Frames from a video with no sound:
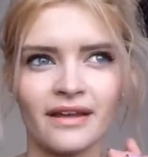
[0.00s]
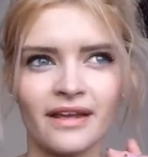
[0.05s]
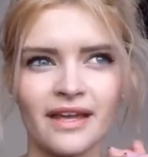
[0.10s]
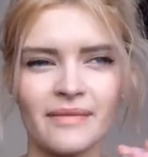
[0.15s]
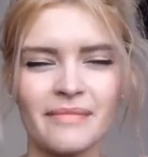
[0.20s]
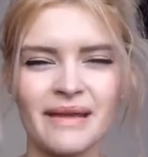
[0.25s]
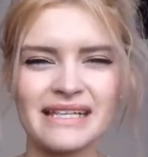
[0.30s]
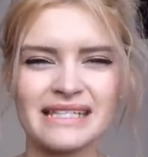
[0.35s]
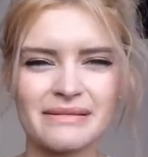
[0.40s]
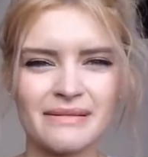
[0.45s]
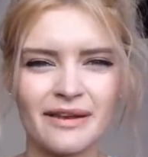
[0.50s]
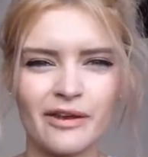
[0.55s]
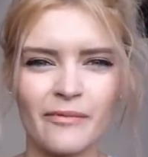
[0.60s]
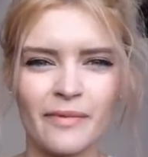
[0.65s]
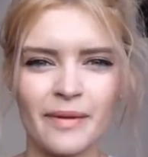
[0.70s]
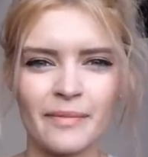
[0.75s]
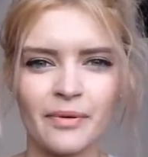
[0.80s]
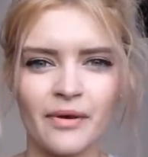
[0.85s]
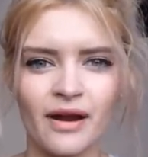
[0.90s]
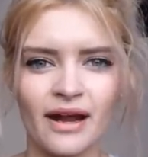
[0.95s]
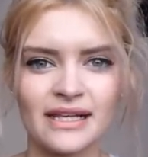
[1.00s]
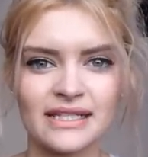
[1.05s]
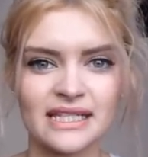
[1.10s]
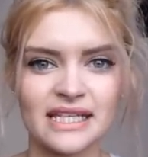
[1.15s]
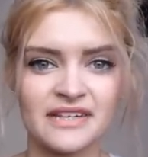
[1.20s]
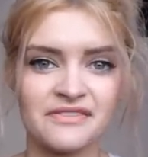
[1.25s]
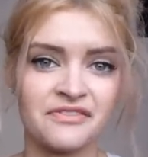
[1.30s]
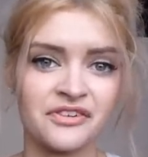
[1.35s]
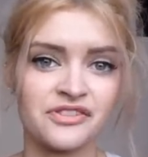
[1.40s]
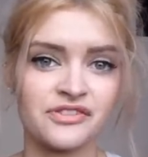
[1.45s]
it makes me a little bit
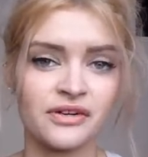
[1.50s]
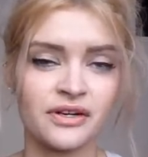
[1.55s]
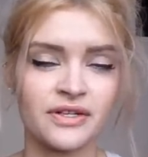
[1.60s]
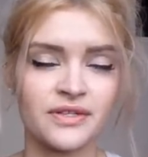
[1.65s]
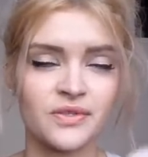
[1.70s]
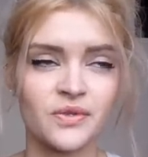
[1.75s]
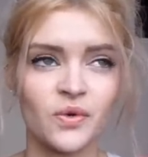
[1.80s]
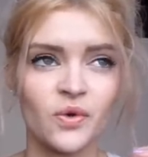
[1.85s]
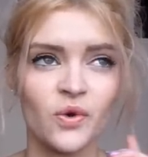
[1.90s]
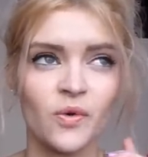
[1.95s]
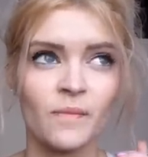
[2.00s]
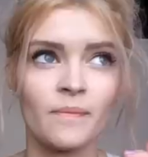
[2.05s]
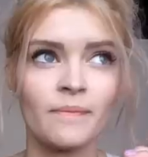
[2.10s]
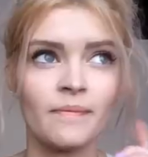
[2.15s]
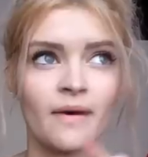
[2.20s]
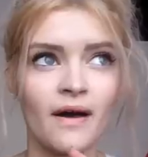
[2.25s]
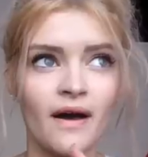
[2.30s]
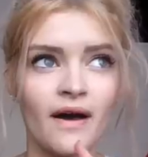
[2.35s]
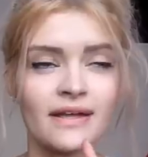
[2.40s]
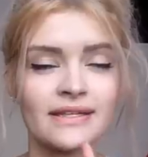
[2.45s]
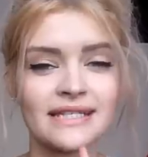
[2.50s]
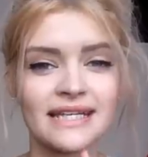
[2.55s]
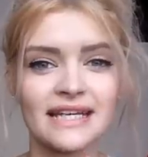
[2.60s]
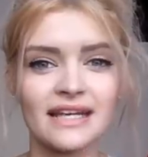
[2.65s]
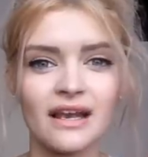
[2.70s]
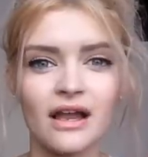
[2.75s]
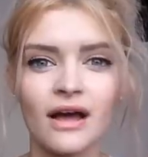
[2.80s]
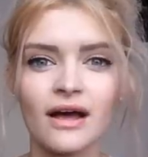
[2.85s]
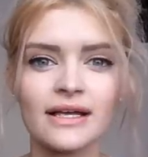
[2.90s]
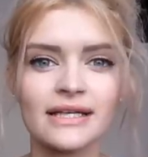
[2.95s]
pricey for a drugstore, but
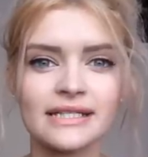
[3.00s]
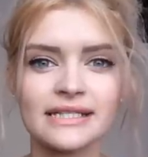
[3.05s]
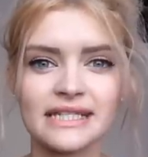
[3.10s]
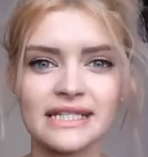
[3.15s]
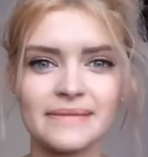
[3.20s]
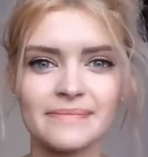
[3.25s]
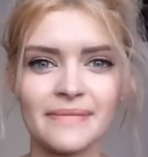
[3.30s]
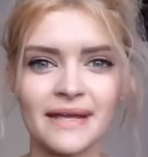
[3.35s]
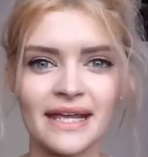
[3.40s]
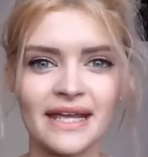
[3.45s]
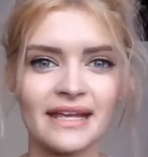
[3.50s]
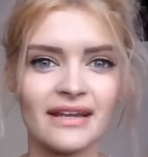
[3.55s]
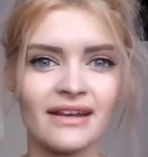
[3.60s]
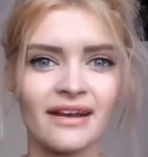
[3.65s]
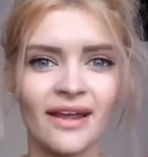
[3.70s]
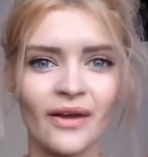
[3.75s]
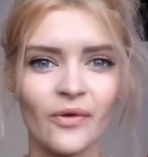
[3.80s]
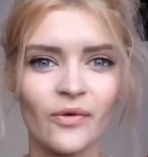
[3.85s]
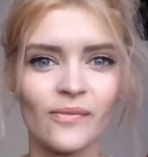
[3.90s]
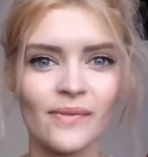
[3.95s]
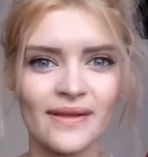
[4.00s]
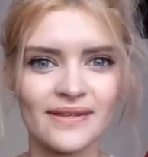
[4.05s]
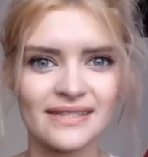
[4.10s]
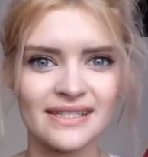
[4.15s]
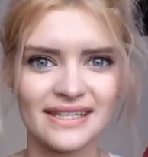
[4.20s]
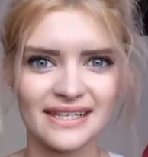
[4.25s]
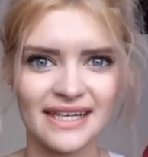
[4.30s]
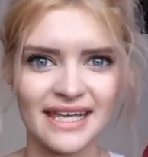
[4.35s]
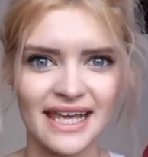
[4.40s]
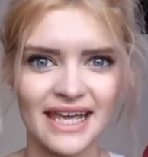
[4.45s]
it lasted me like
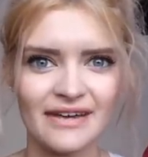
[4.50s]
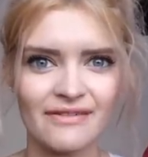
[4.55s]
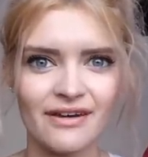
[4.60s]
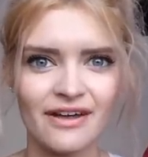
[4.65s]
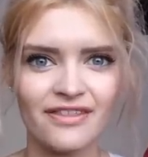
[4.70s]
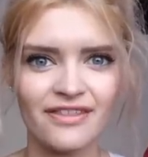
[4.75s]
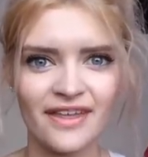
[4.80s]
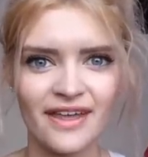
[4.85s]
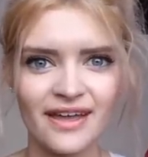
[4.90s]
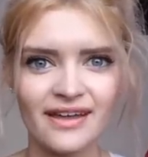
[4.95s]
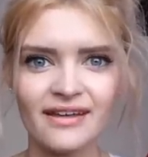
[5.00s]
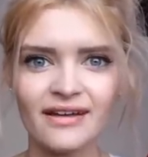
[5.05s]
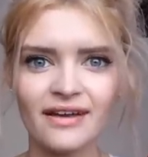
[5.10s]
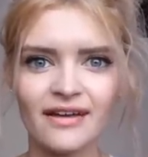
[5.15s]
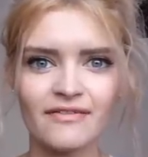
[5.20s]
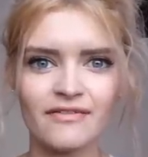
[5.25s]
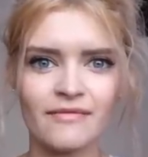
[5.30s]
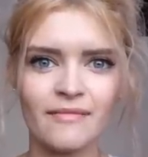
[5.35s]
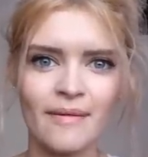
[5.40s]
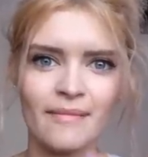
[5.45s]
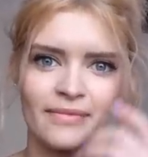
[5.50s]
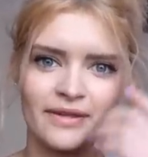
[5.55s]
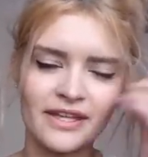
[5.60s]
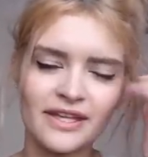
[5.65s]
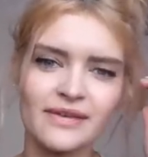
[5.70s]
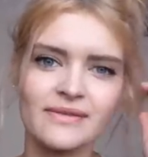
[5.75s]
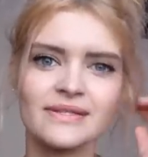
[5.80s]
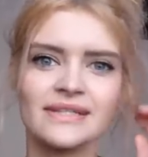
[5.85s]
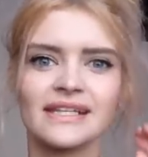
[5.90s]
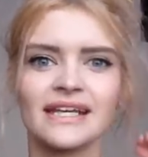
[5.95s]
almost a year, I think. I remember
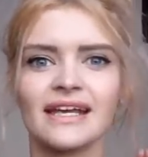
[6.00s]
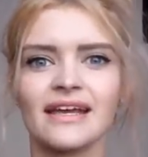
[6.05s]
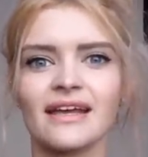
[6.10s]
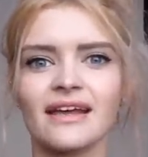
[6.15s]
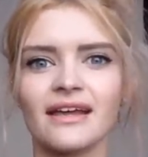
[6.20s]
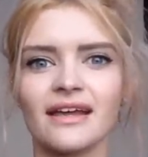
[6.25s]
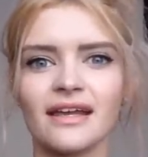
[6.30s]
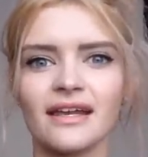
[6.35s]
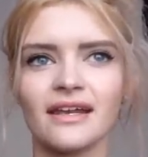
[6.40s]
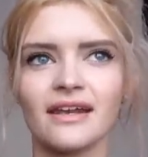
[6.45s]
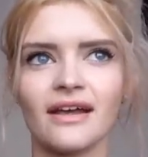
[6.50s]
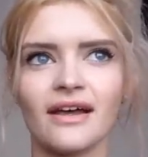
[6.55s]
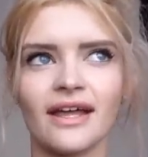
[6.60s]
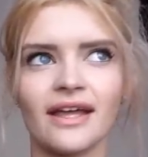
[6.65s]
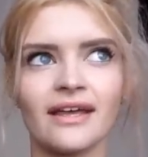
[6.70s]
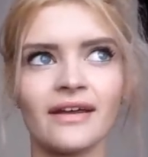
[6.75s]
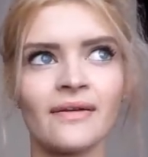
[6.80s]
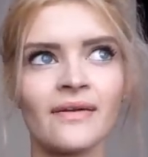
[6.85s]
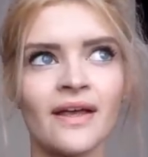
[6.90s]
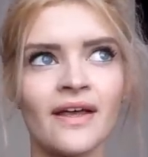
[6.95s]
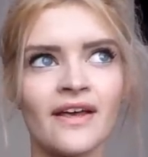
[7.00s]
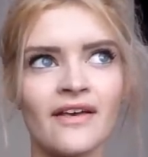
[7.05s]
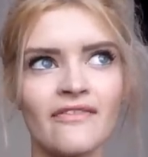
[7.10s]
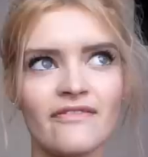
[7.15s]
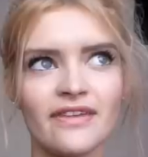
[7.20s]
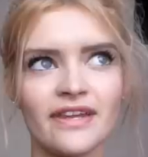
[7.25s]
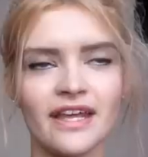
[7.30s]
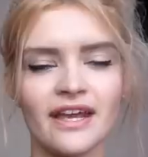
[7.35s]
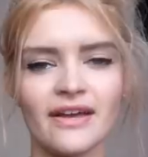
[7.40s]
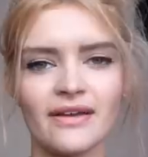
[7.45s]
using it in like
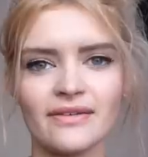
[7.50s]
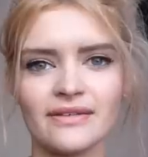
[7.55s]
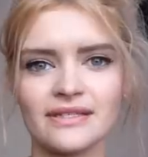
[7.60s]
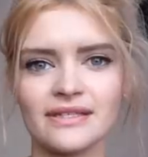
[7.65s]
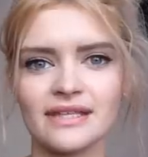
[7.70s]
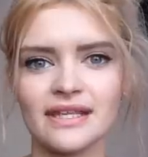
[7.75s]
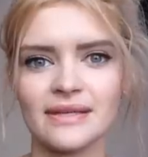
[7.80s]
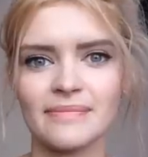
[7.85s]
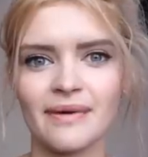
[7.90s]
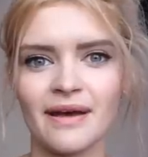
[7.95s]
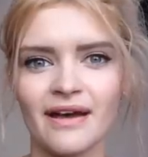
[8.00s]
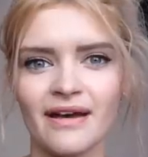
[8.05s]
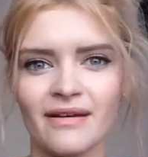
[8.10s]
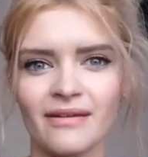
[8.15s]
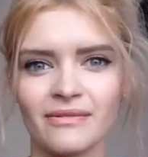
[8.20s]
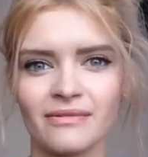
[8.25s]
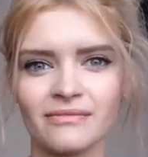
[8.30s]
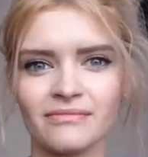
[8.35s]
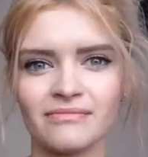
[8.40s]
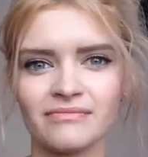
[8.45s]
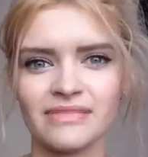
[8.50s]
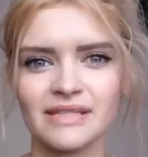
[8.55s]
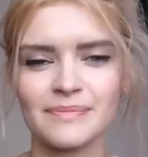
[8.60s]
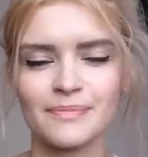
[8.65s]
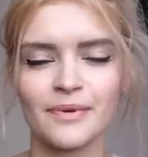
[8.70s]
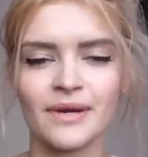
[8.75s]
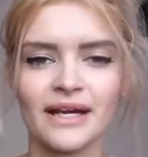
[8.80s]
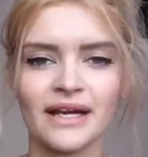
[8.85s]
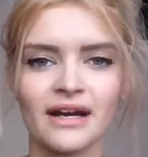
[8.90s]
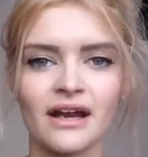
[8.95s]
videos about
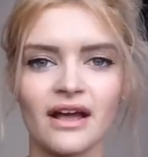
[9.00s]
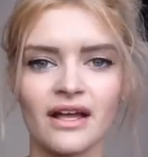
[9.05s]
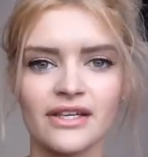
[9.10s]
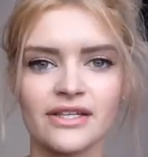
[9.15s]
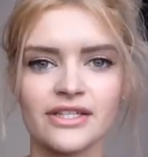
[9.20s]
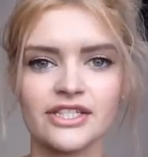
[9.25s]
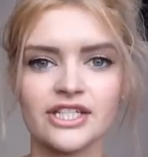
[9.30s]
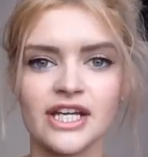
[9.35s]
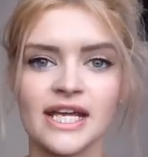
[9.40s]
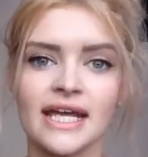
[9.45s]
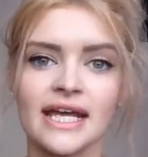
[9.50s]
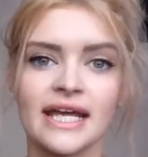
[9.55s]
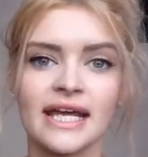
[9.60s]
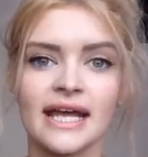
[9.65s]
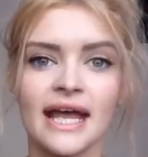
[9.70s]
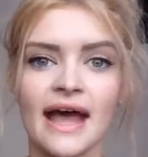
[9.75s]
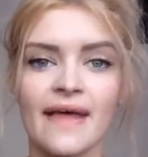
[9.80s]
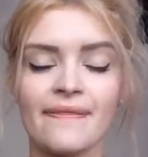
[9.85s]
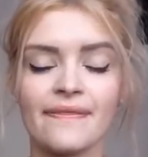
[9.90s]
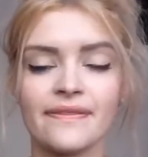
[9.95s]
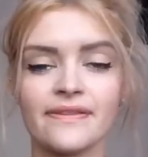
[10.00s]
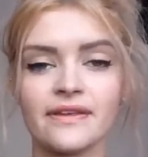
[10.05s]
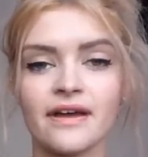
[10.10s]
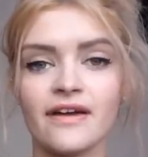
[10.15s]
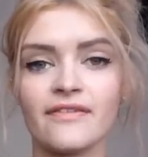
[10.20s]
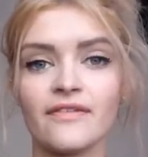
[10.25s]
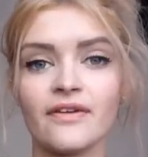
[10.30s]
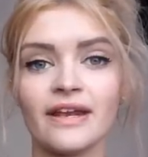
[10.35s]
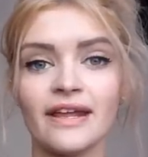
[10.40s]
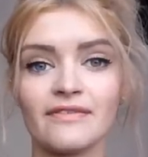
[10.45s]
spring last year, and
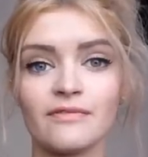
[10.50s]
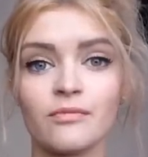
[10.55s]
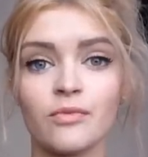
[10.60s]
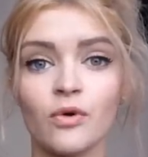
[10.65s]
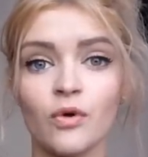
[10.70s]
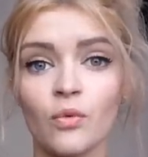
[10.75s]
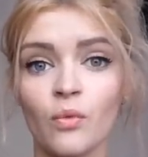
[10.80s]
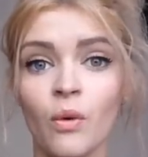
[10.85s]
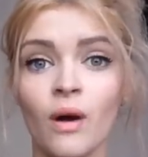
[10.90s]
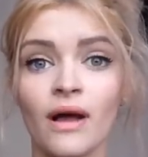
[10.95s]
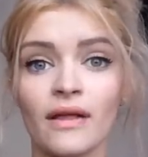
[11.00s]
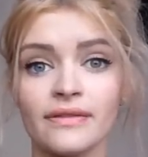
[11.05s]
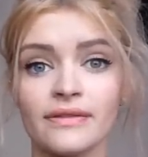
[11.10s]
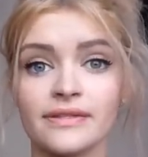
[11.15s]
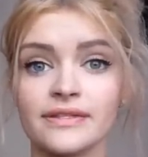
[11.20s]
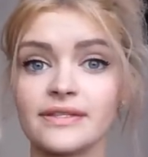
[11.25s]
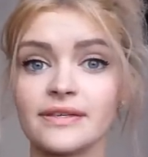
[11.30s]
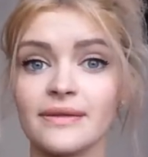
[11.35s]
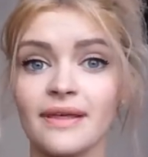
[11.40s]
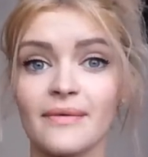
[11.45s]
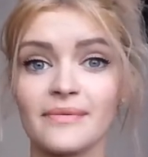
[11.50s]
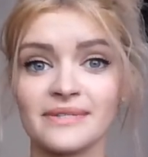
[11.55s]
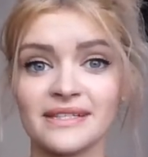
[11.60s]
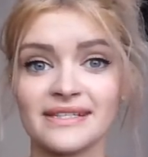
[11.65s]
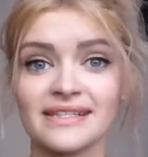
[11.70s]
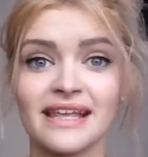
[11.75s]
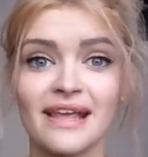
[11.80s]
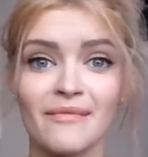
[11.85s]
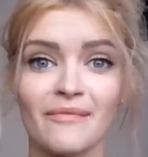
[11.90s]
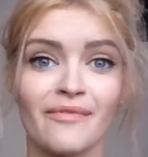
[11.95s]
I've only ever bought one, so that was the
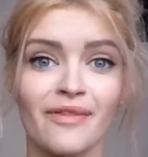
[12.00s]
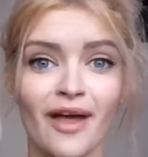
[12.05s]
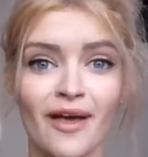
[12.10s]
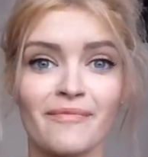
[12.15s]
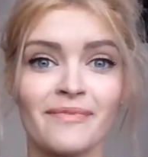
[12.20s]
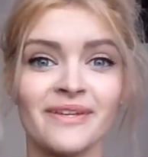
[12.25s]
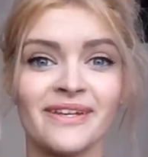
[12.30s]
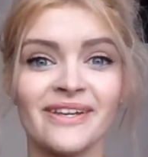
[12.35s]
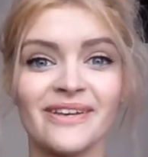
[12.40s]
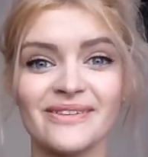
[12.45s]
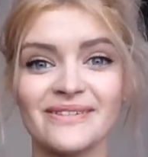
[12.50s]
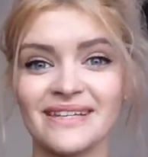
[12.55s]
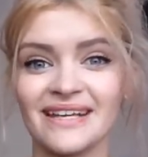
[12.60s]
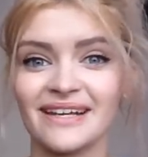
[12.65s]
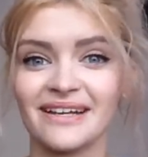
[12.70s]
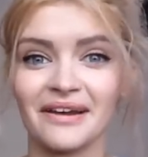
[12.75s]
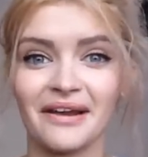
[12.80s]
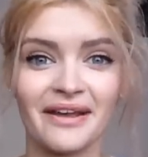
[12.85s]
same one that I've been using